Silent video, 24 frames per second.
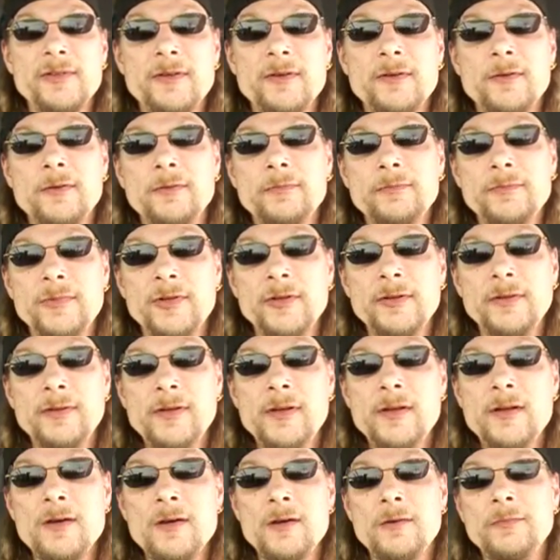So, but,
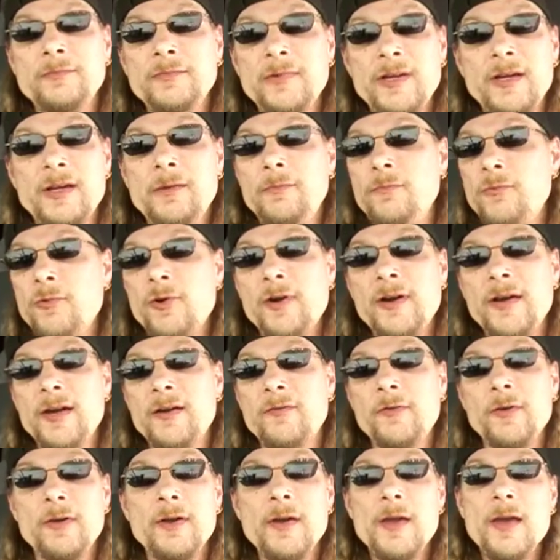you know,
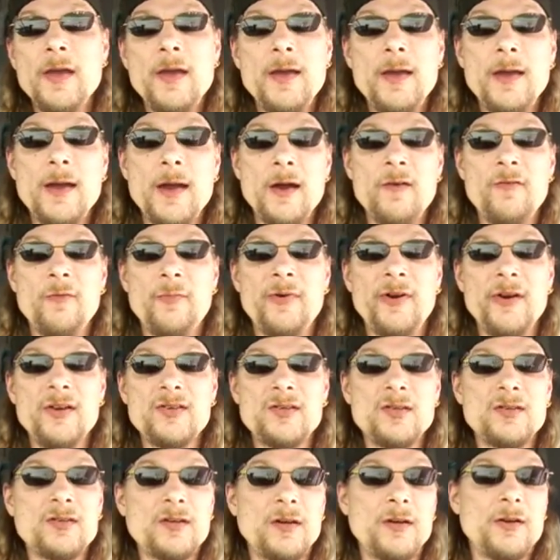whatever.
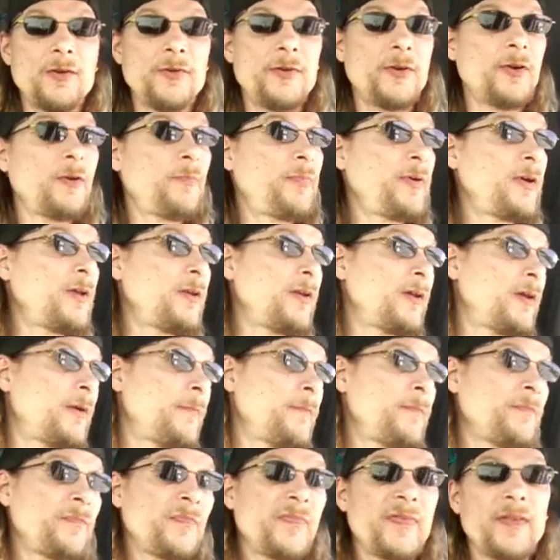Everybody's entitled to their
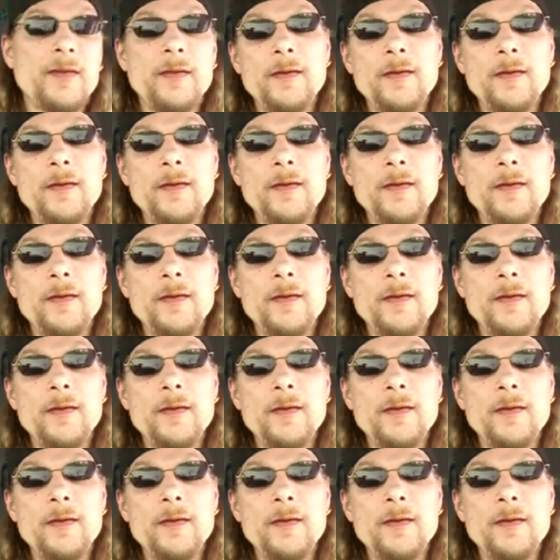opinion.